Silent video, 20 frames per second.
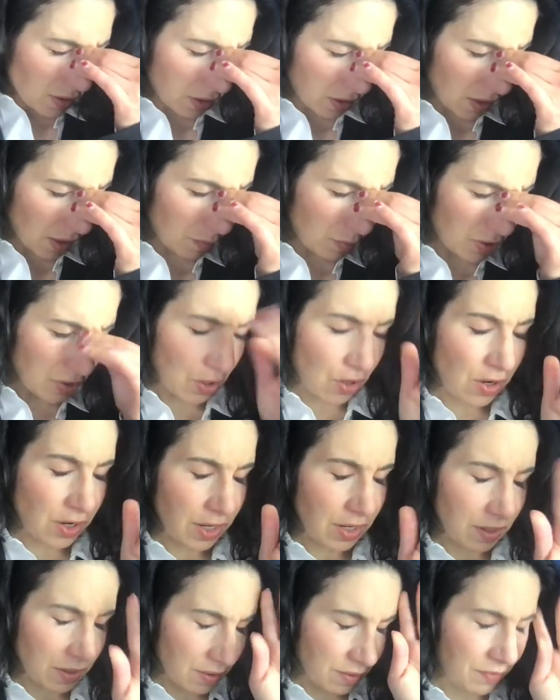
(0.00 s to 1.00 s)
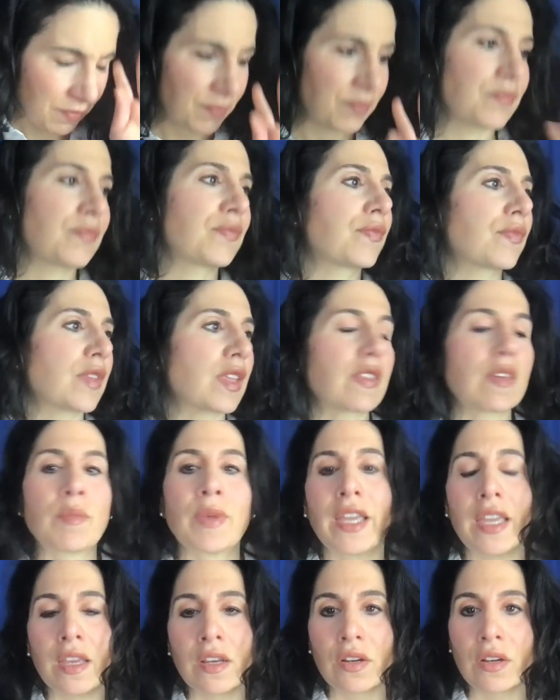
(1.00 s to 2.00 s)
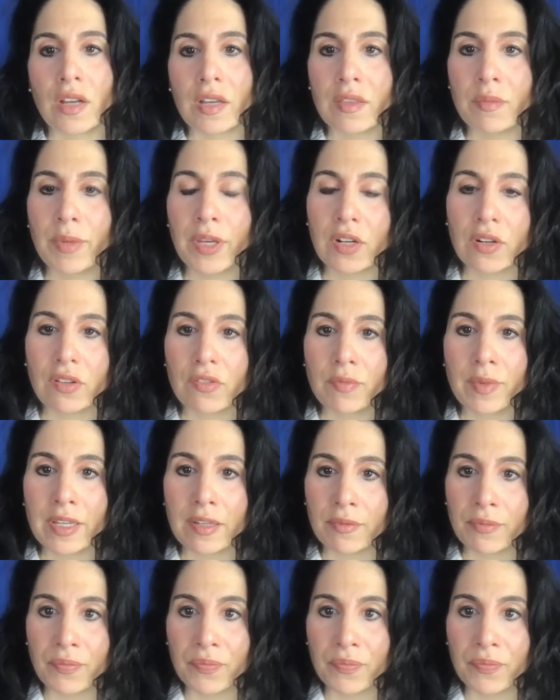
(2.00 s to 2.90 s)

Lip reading: I'm sorry that my anger got the better of me.